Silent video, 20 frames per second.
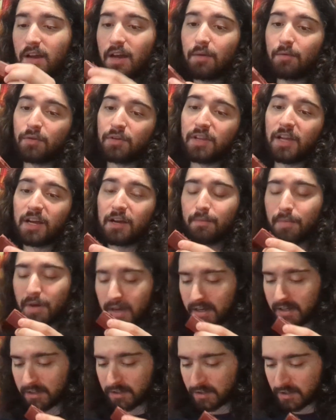going to take a
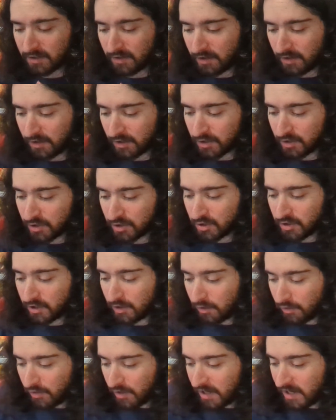bite. It's the
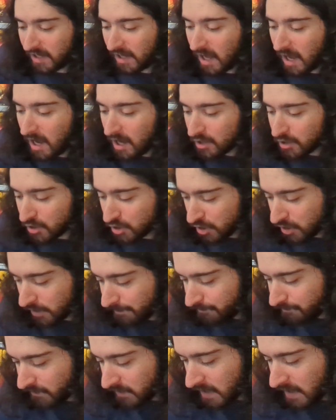
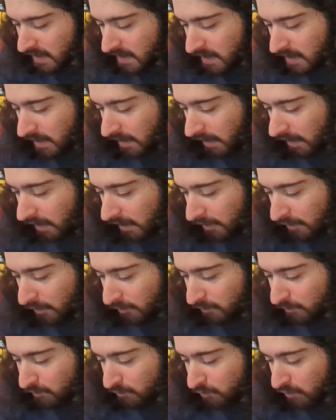ganache.
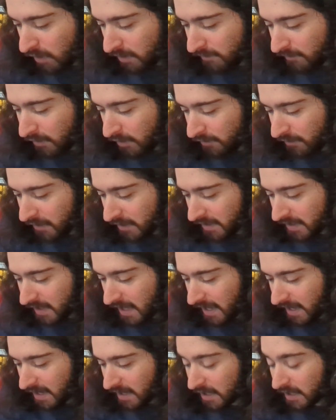The red velvet
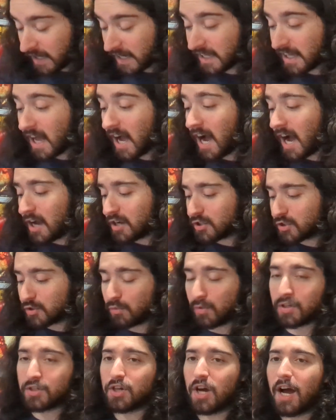cake ganache,
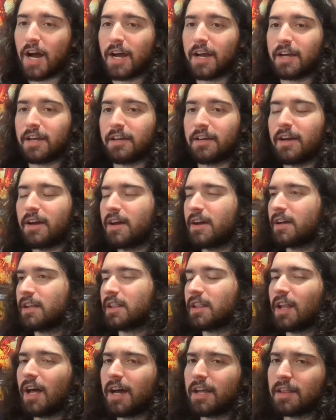which I
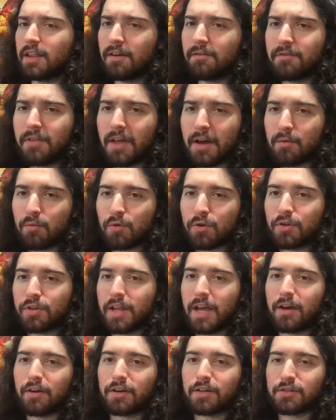love that word
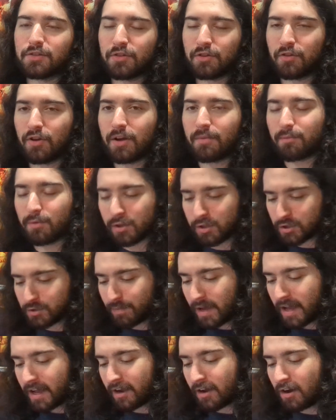now because of the Great British
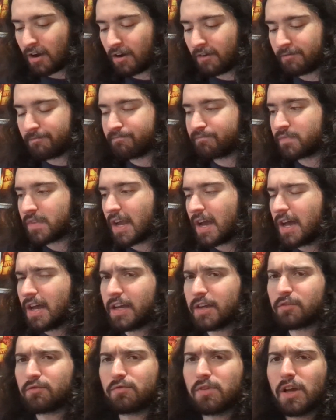Bake Off.
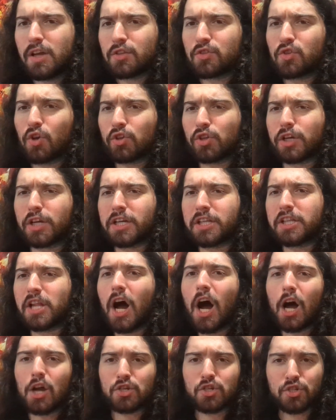It's called a
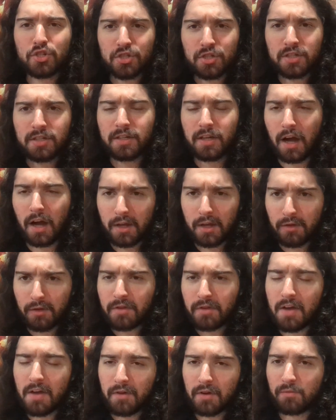ganache. You have
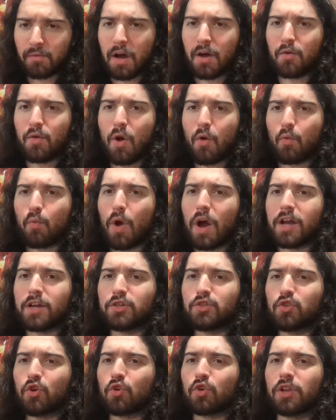to have a
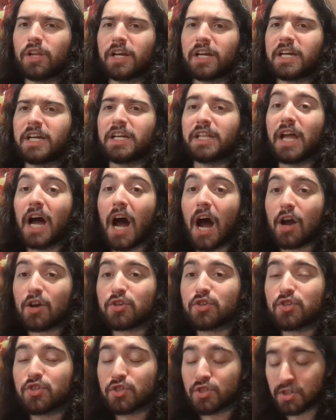white chocolate
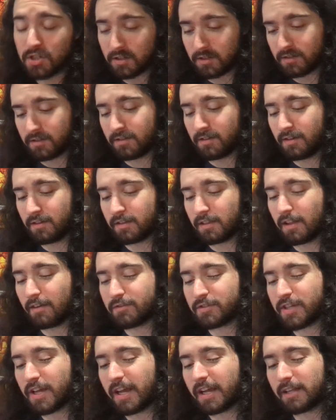ganache.
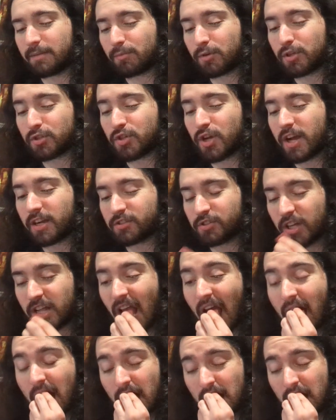Love saying it in a British accent.